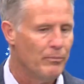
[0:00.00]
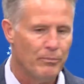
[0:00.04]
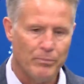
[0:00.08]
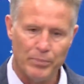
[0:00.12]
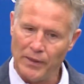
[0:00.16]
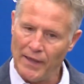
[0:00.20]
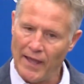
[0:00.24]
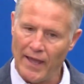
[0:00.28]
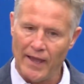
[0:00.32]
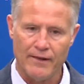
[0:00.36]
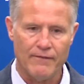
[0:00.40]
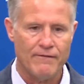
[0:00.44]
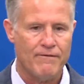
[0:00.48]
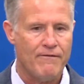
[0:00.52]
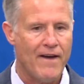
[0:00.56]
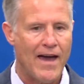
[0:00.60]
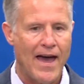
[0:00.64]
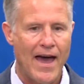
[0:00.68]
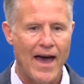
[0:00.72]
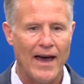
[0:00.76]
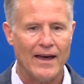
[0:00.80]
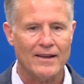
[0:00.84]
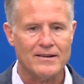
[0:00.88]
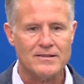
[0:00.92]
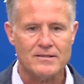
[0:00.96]
playing
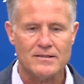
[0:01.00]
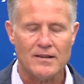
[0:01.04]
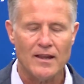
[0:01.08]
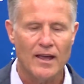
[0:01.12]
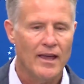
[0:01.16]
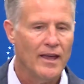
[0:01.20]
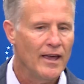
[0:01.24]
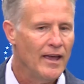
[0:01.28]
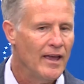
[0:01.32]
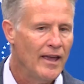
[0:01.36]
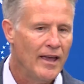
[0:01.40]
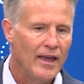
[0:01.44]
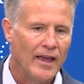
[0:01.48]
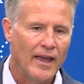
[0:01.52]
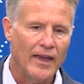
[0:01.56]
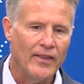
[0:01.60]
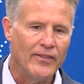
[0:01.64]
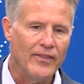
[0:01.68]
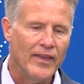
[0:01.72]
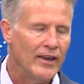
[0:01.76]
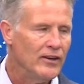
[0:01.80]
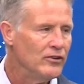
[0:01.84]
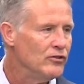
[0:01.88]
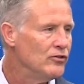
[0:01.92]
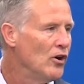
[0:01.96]
fast,
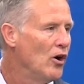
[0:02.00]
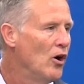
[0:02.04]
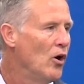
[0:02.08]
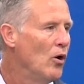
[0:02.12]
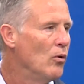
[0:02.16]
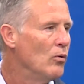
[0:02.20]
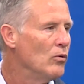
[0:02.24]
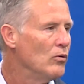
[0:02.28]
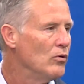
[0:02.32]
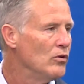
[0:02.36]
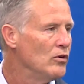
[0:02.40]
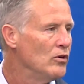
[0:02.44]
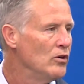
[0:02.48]
and they don't.